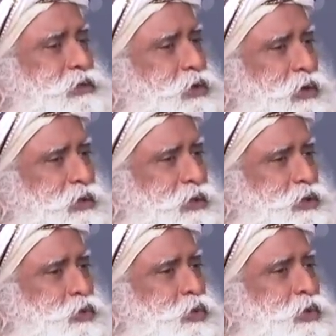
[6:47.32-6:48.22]
is not that
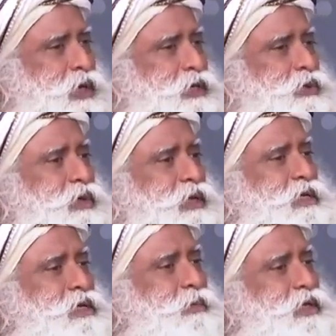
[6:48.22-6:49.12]
you won't get your
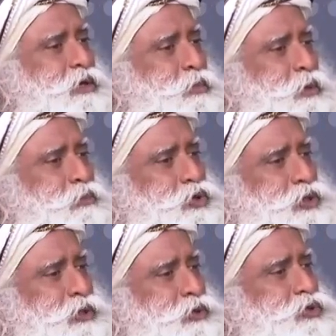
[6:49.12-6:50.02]
increment or
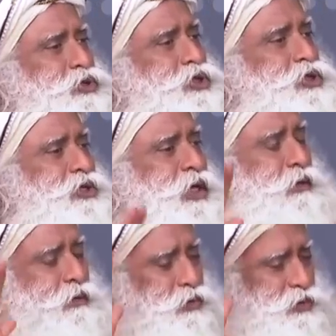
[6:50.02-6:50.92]
promotion, you just
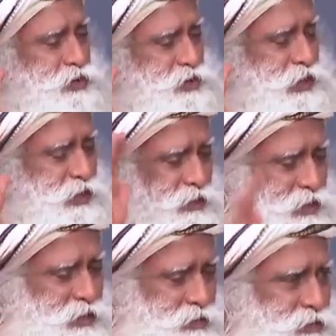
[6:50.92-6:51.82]
get
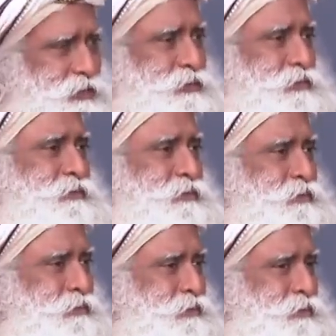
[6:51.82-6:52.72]
dead.
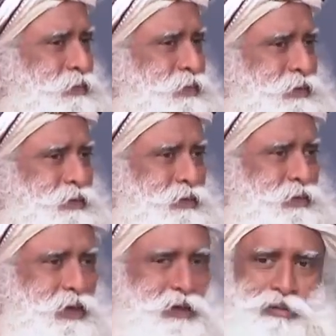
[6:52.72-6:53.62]

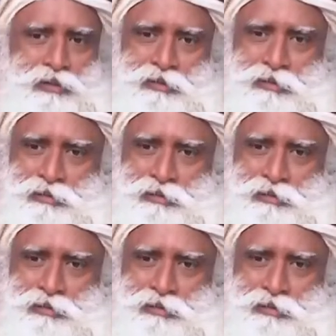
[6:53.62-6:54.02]
Hello?